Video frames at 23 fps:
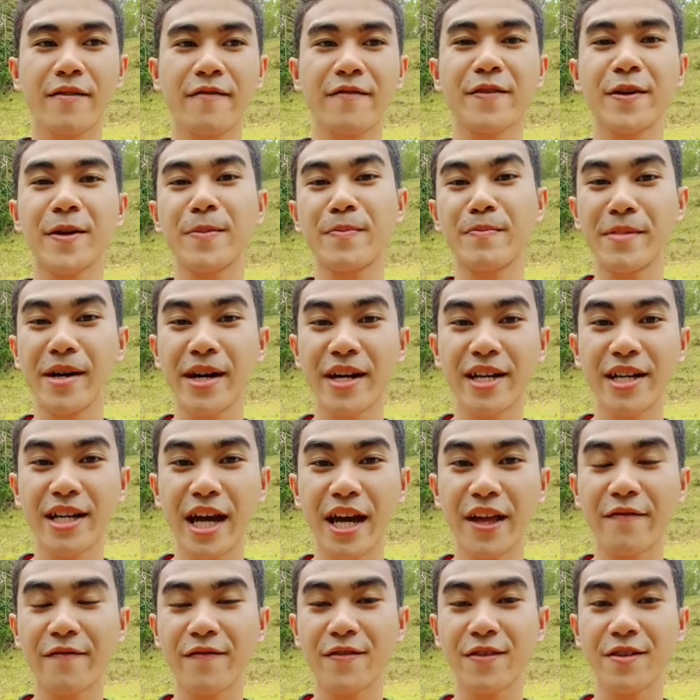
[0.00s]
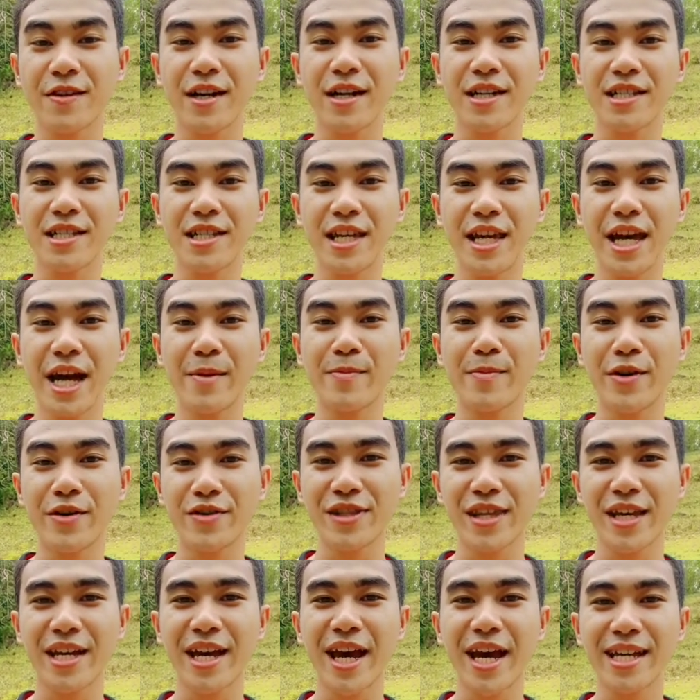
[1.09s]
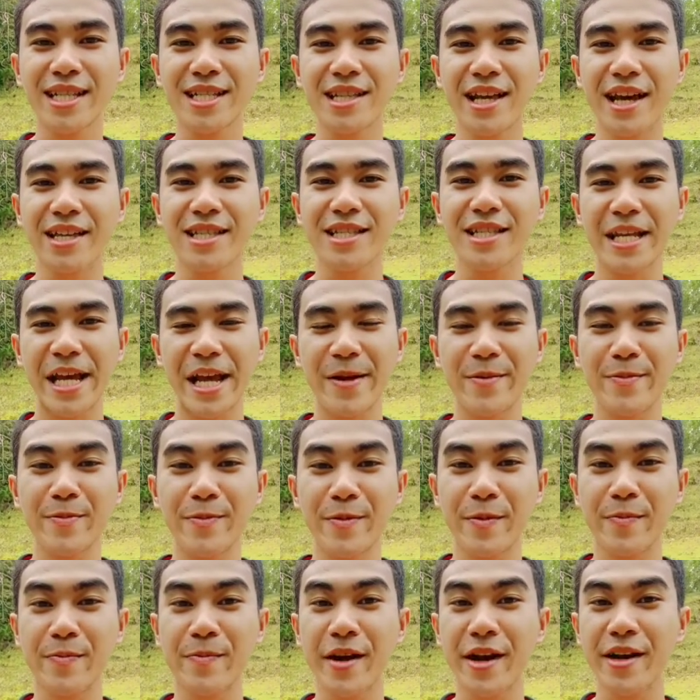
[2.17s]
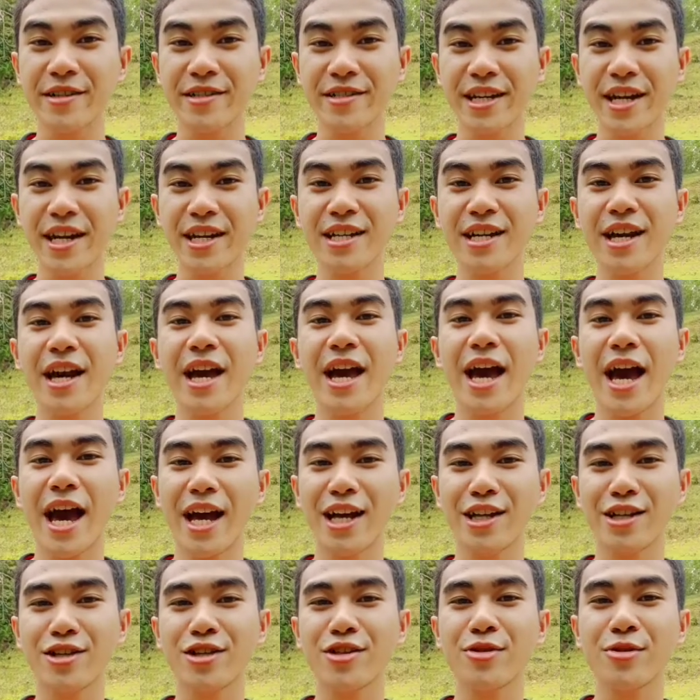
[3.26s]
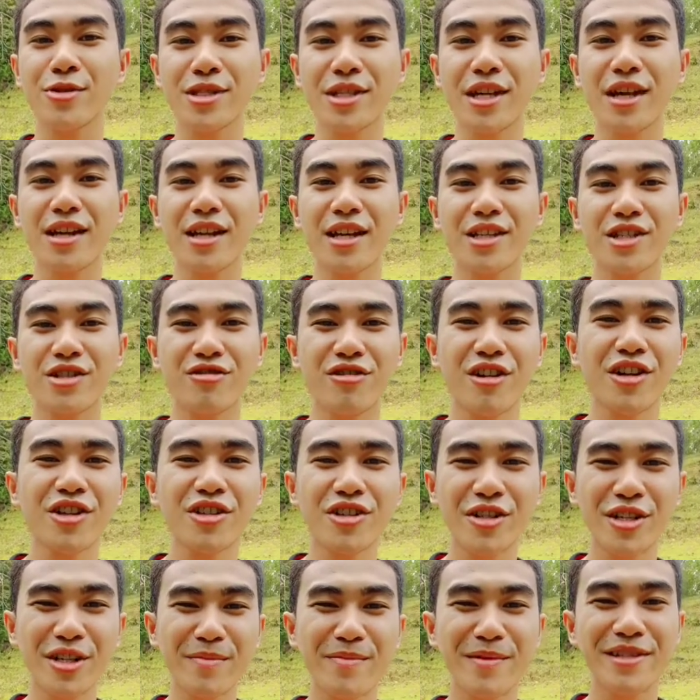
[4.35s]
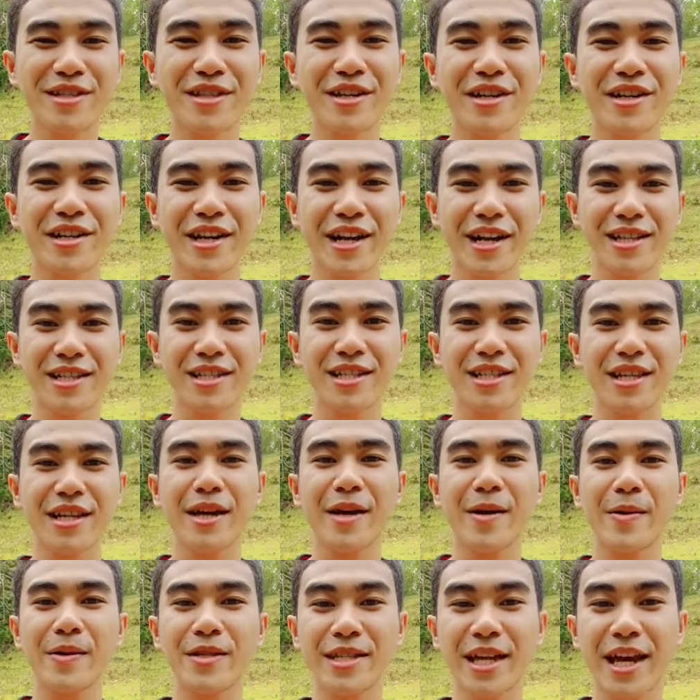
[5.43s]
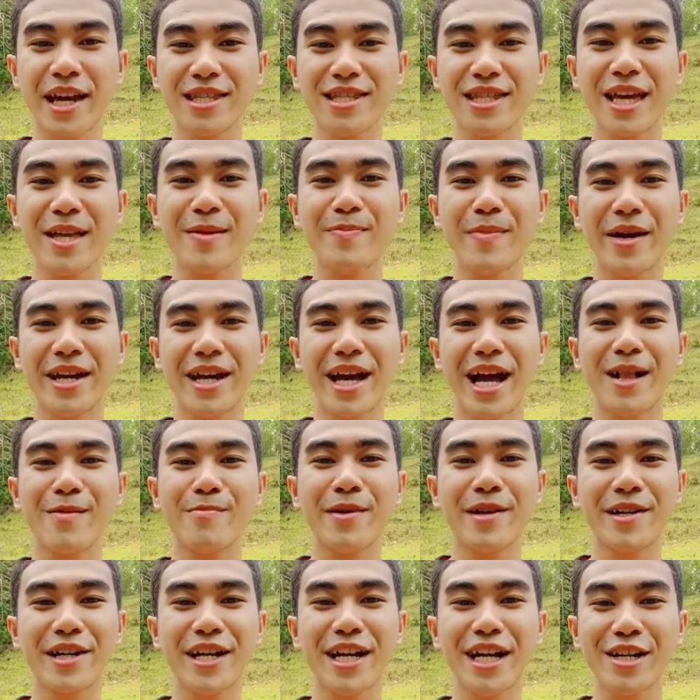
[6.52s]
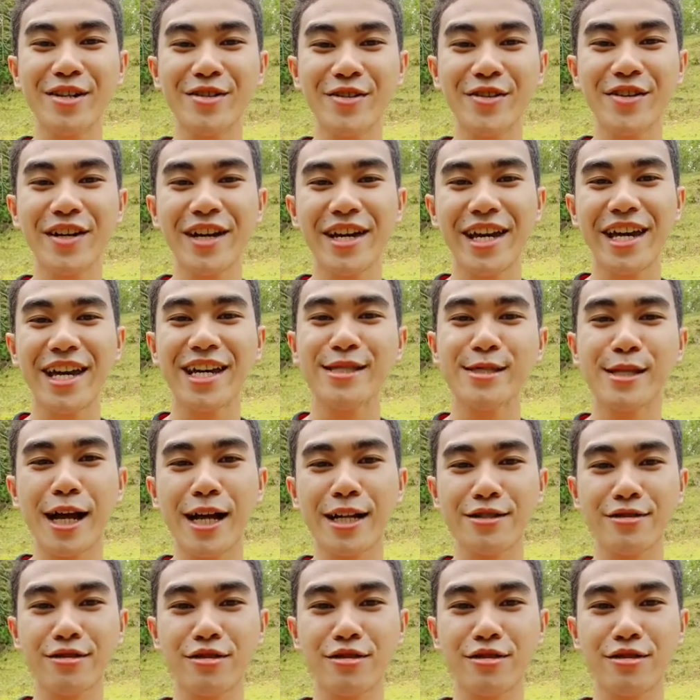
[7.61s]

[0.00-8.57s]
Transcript: from my advocacy about the guidelines in preparing and choosing instructional materials cited by Albarico et al.